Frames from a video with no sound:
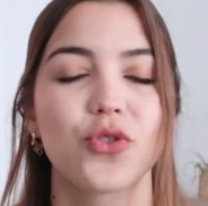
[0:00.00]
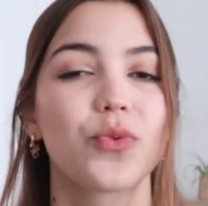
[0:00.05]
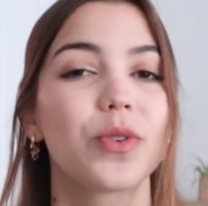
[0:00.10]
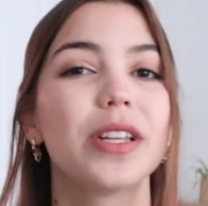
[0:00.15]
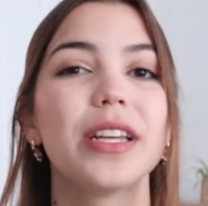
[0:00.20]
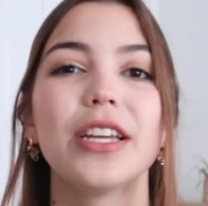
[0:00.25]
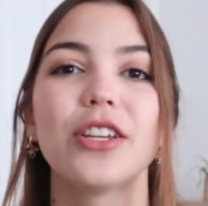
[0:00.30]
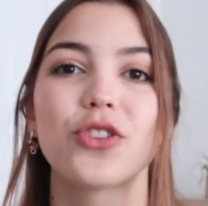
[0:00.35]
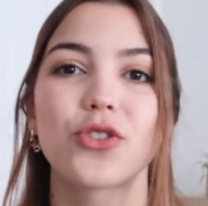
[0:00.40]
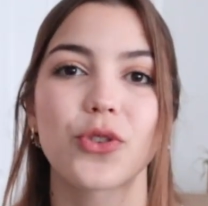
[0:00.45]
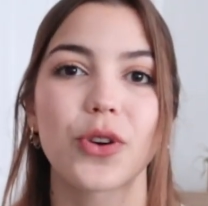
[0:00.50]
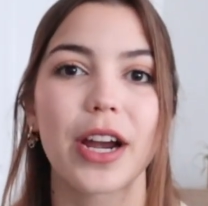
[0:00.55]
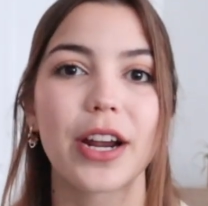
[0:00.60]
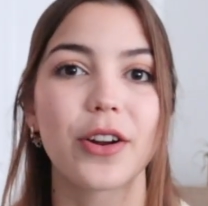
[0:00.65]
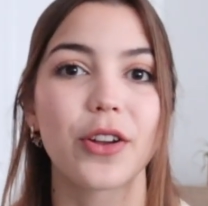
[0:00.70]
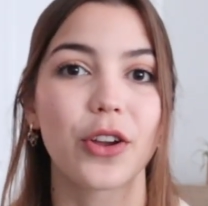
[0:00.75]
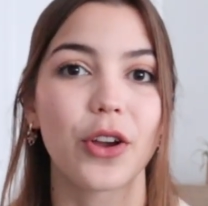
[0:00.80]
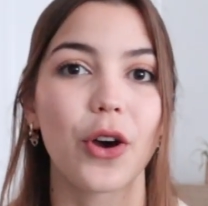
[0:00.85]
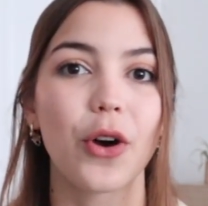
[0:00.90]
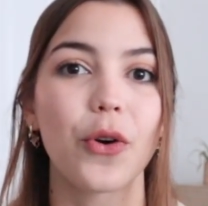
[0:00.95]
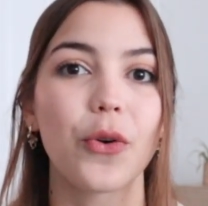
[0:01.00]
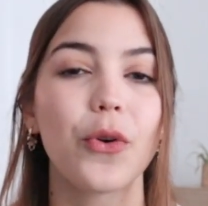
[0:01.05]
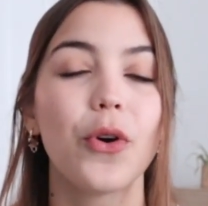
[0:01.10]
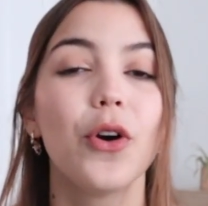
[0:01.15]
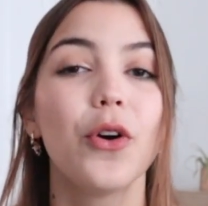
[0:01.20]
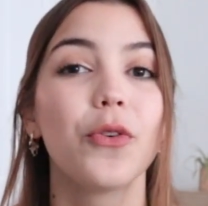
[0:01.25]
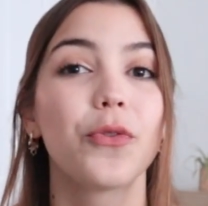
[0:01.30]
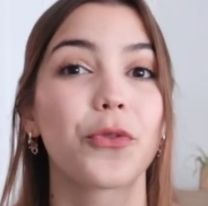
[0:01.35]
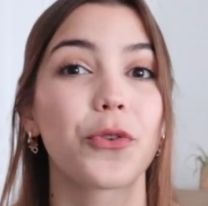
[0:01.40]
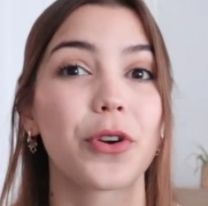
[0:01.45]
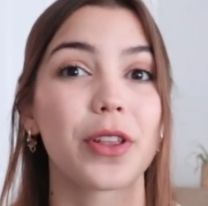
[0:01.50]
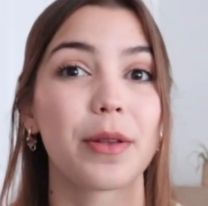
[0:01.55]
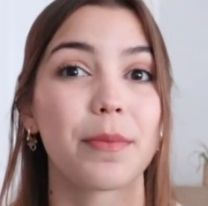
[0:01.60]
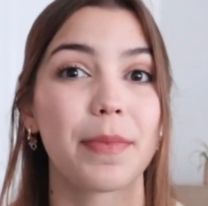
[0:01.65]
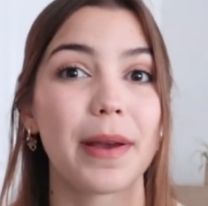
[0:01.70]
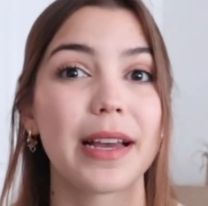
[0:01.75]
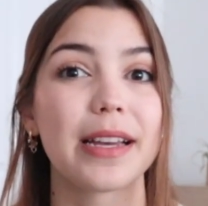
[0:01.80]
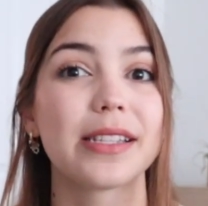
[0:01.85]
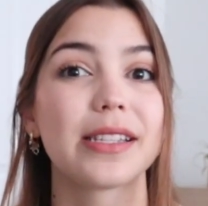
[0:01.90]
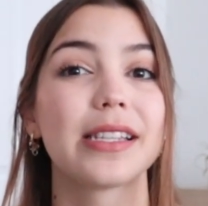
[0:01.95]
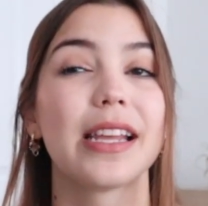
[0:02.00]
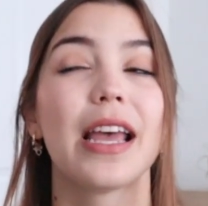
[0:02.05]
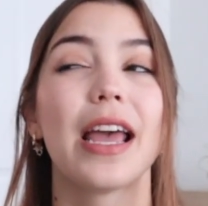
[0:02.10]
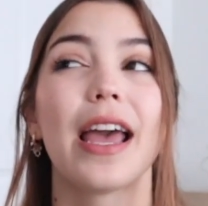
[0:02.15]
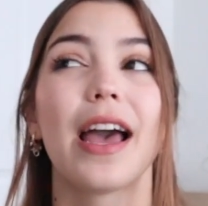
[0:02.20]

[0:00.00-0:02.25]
really try to go for the best